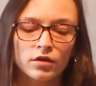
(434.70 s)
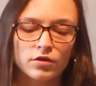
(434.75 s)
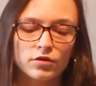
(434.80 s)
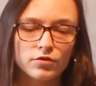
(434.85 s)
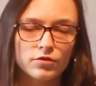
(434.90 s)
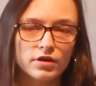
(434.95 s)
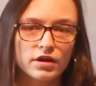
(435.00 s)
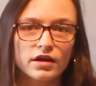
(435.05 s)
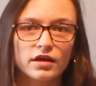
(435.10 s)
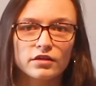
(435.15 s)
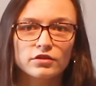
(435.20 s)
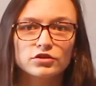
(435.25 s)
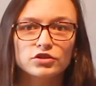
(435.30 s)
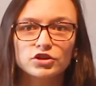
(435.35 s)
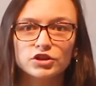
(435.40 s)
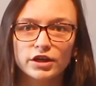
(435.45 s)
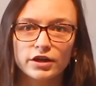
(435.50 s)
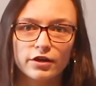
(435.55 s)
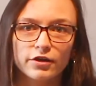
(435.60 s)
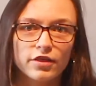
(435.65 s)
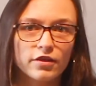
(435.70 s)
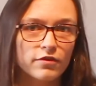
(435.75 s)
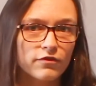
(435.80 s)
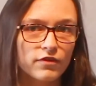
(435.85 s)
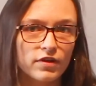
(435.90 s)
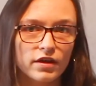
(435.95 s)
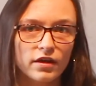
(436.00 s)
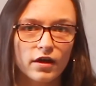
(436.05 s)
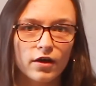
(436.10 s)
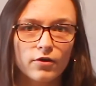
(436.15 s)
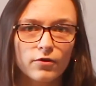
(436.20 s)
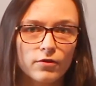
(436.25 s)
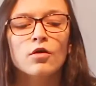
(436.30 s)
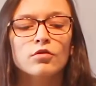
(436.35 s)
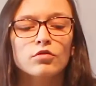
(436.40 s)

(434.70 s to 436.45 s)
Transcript: you can share this video.